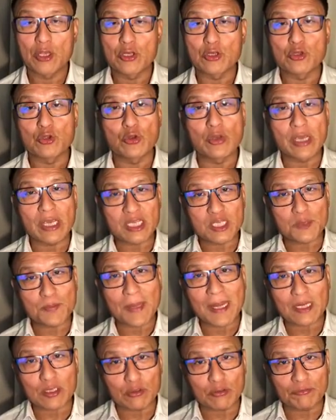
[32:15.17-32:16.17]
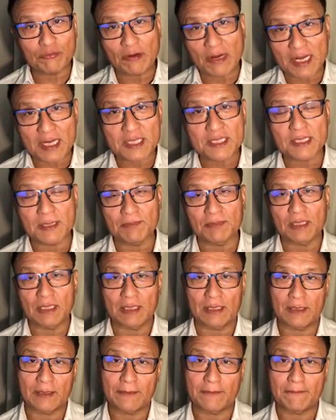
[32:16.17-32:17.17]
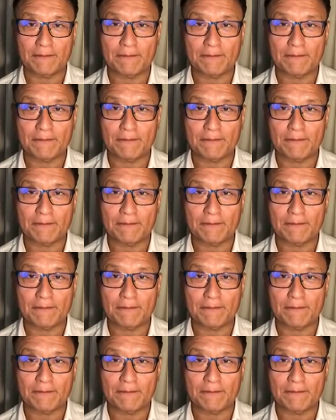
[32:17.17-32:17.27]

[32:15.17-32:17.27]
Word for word: Do you expect to find something?